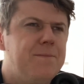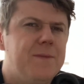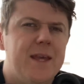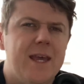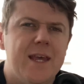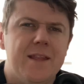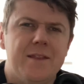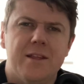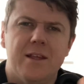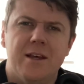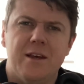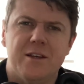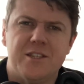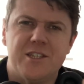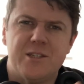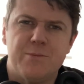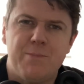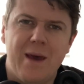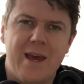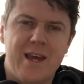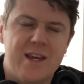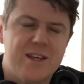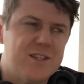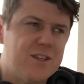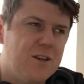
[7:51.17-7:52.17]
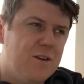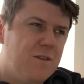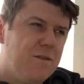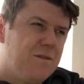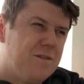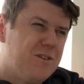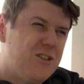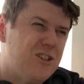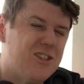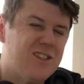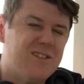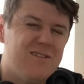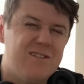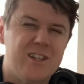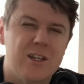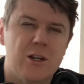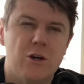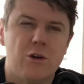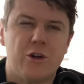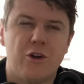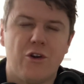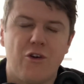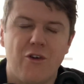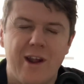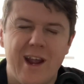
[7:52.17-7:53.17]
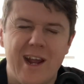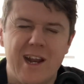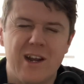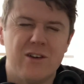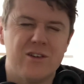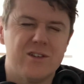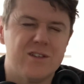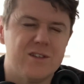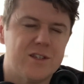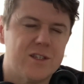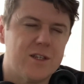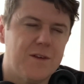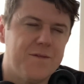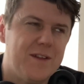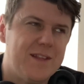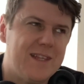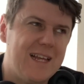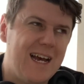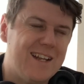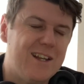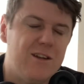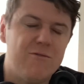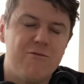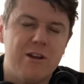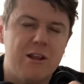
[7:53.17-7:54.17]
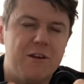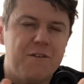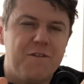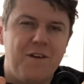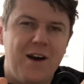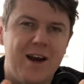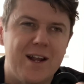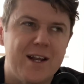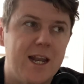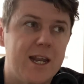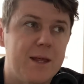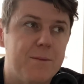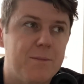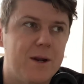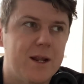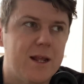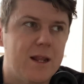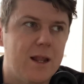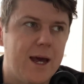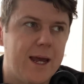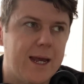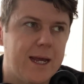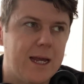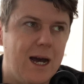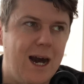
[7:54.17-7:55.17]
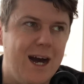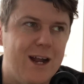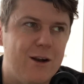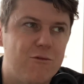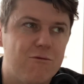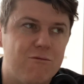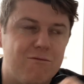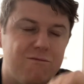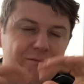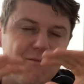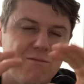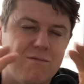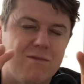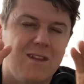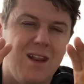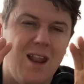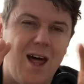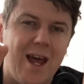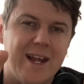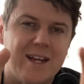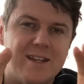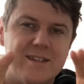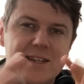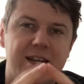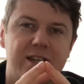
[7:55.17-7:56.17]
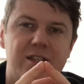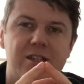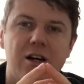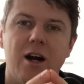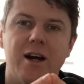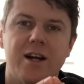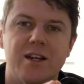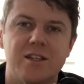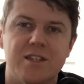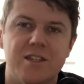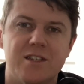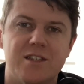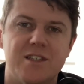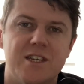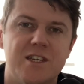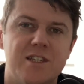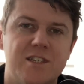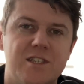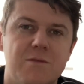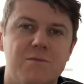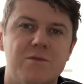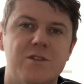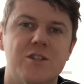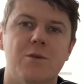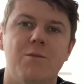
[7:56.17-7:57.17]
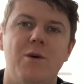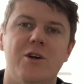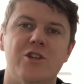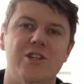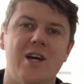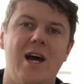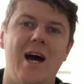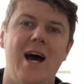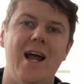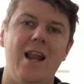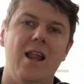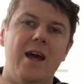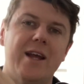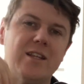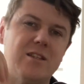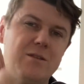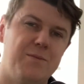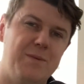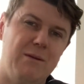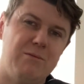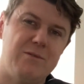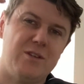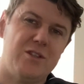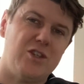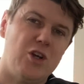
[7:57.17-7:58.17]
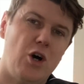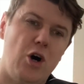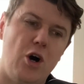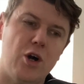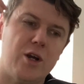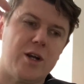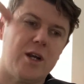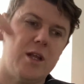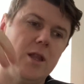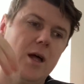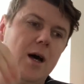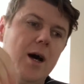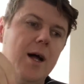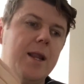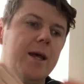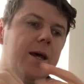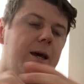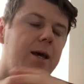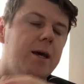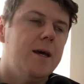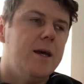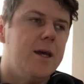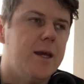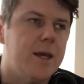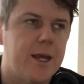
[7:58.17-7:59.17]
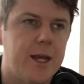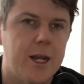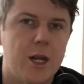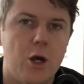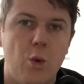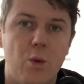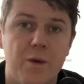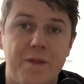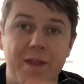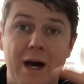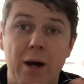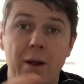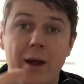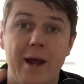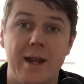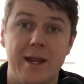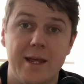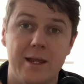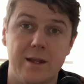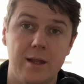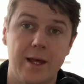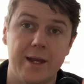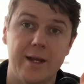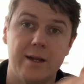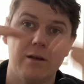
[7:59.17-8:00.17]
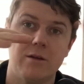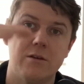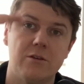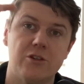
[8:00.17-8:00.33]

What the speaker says: in the space of just, you know, creators and stuff like that. I didn't really find anybody. Like, I don't like TikTok as a system so much. I like to be able to talk a lot, you know, without any, like,